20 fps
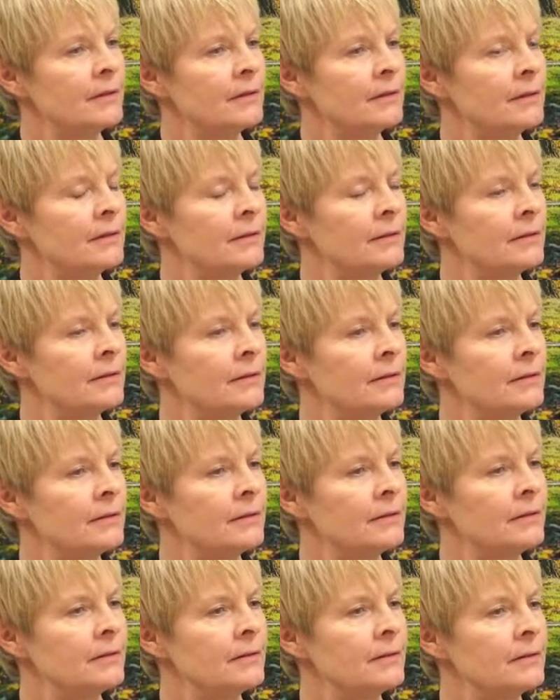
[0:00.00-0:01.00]

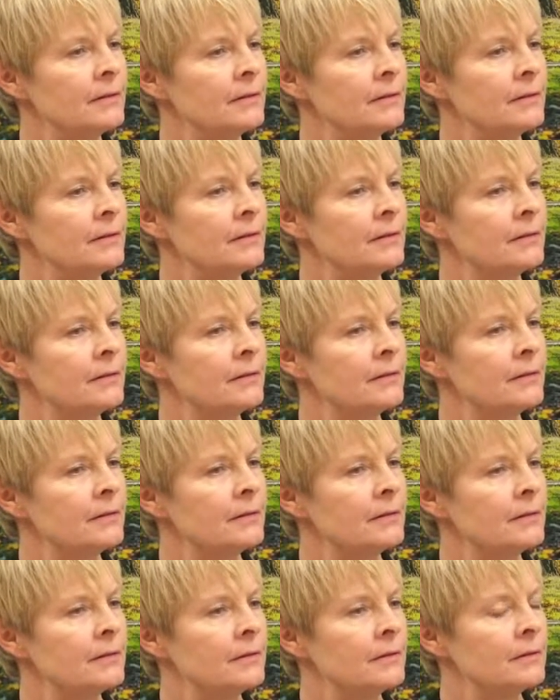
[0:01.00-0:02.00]

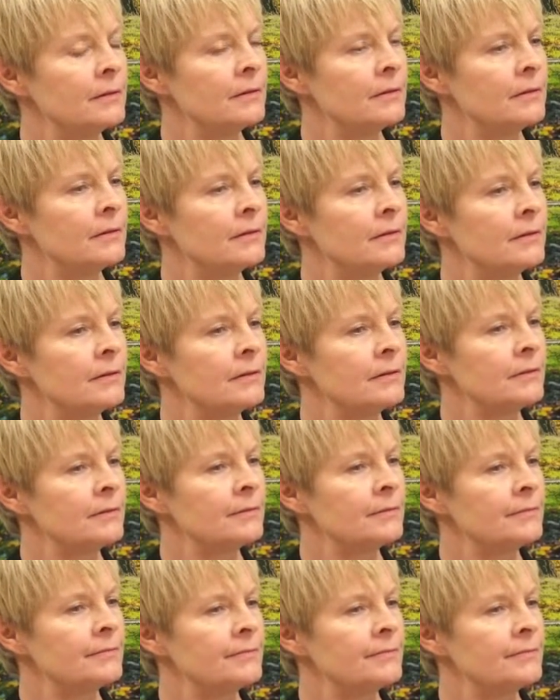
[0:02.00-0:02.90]
[no speech]